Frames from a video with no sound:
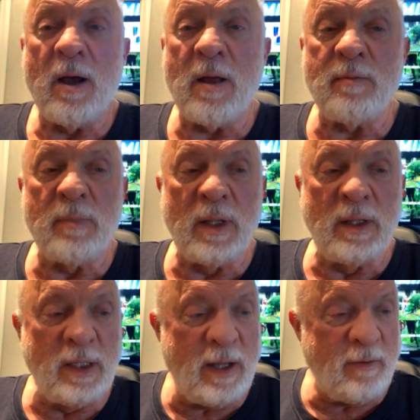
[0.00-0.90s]

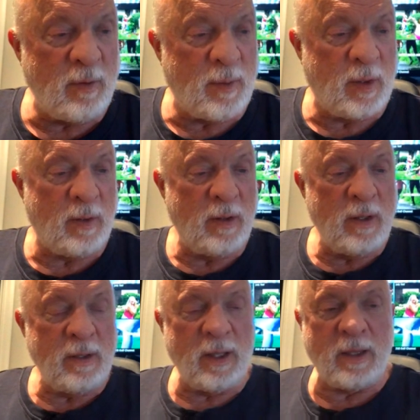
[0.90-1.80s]
Unbelievable
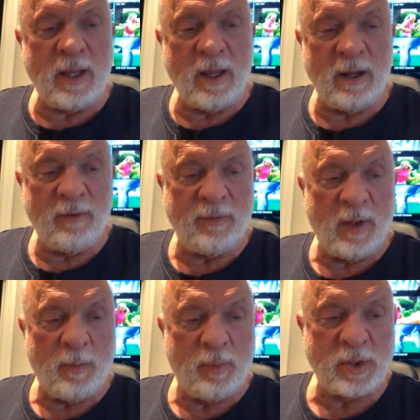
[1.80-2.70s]
that the
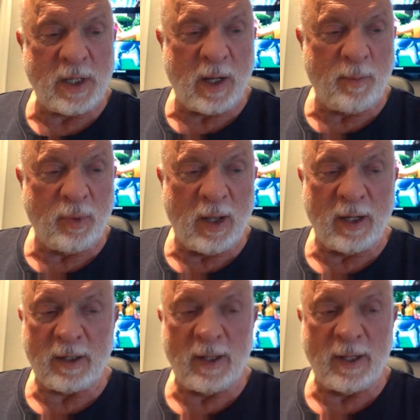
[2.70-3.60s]
NFL puts out a
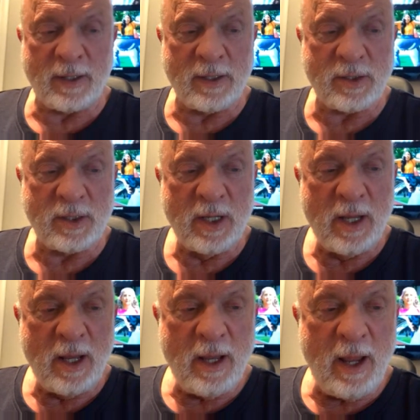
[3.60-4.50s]
product like this.
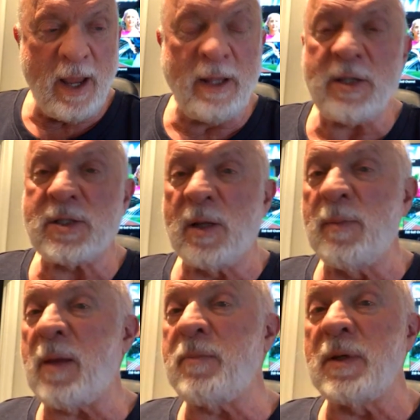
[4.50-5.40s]
And they
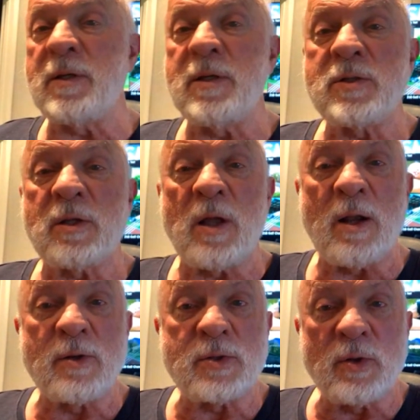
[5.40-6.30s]
still make millions of
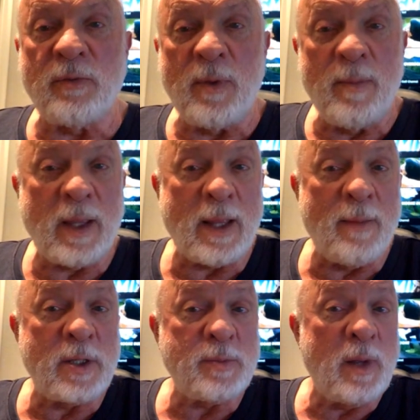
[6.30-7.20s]
dollars. So if you make
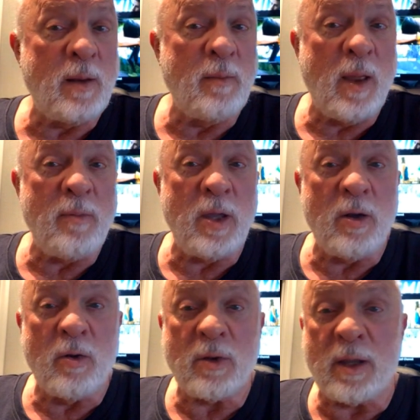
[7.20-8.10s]
that much money, maybe
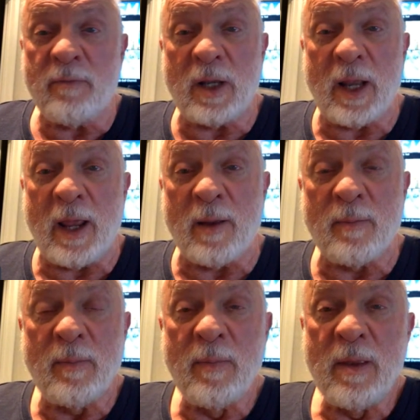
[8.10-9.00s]
you don't give a
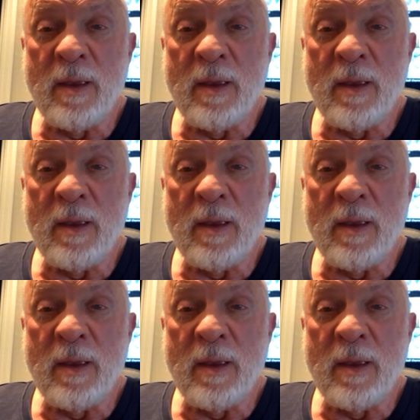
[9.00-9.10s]
damn